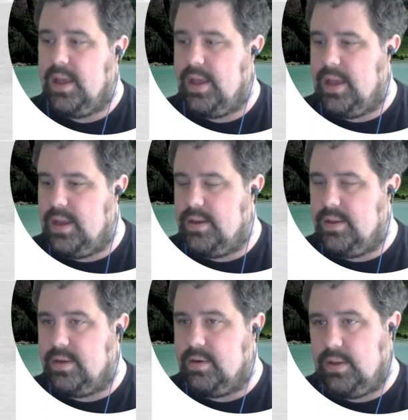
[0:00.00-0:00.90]
And
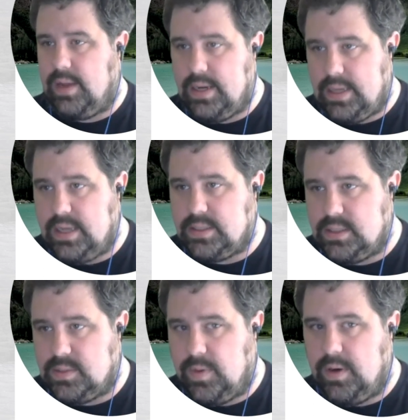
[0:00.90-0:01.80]
there are a lot of
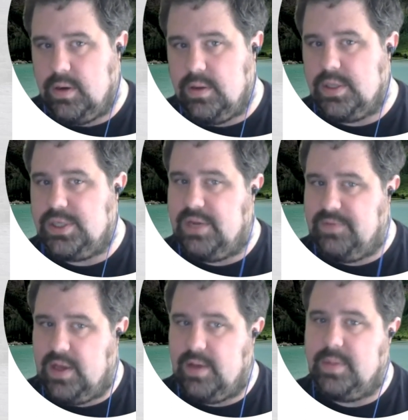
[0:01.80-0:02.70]
cases where the
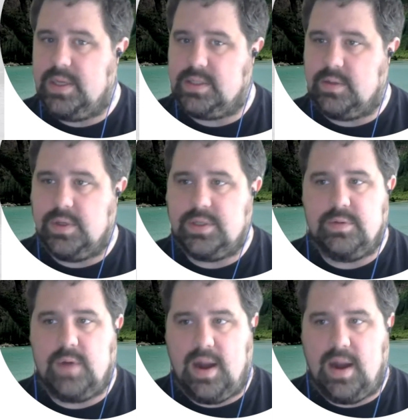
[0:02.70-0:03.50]
JVM is going to